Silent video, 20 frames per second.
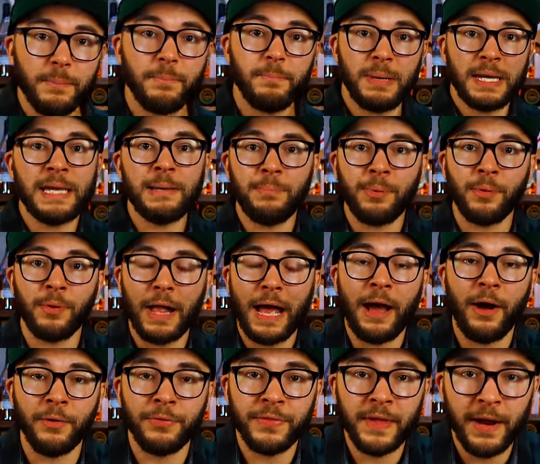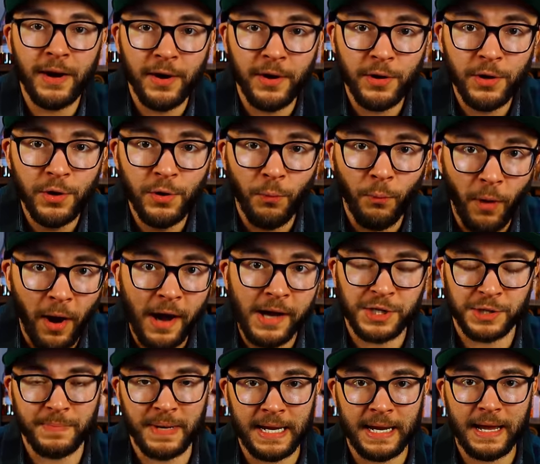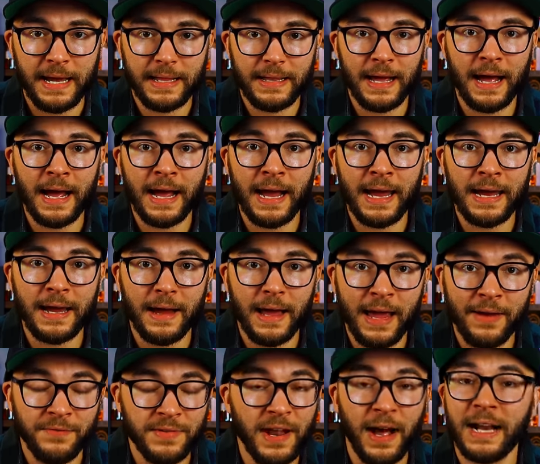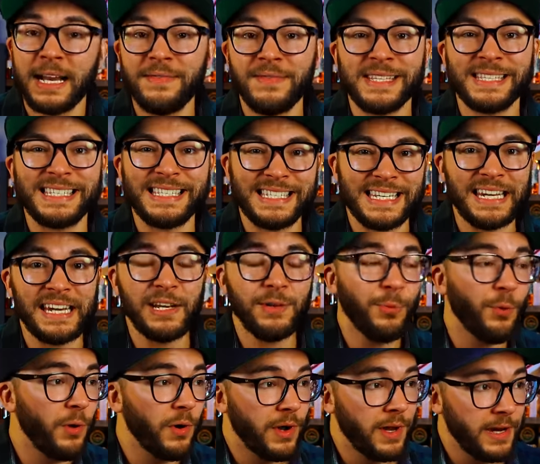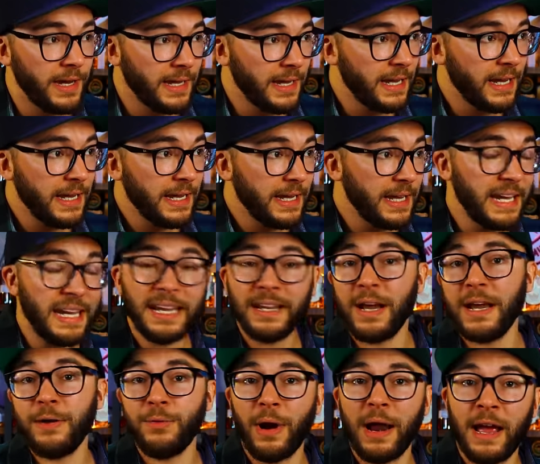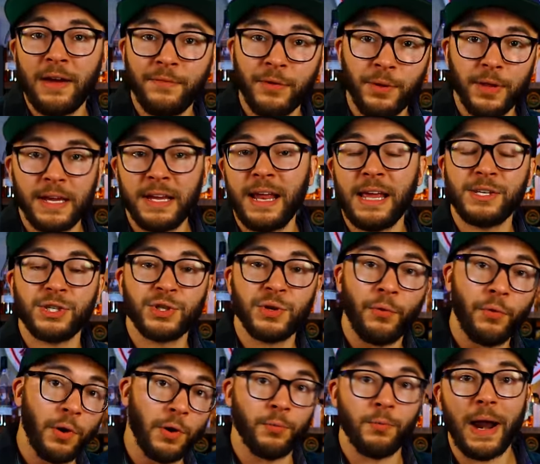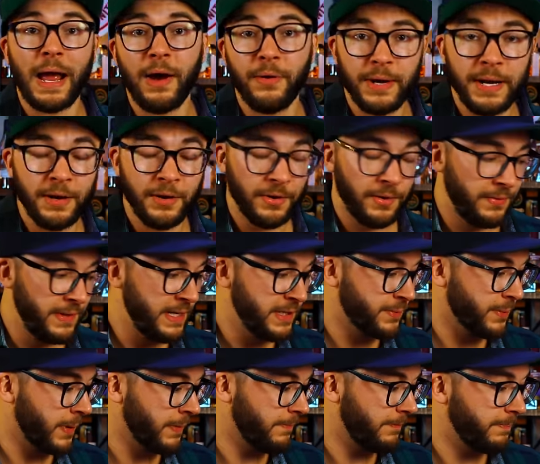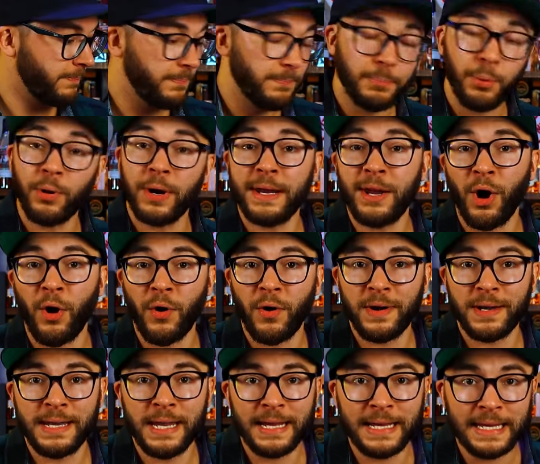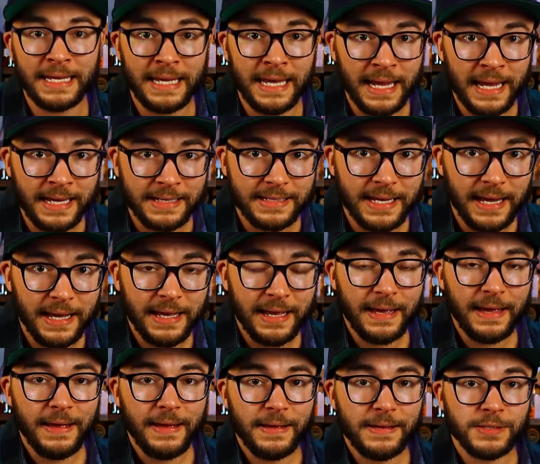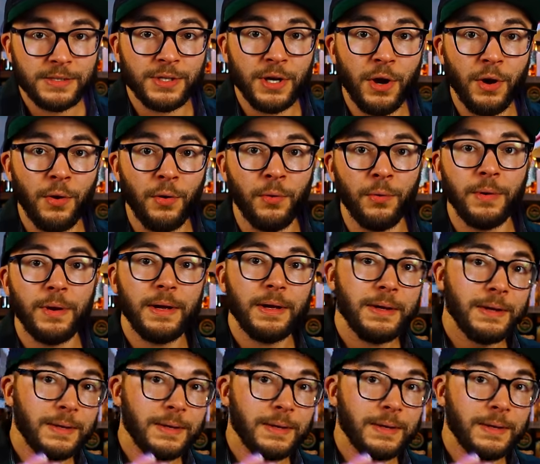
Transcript: people out there who watch me. I have not even seen one in a raffle in a store around here. These were pretty hard to get. So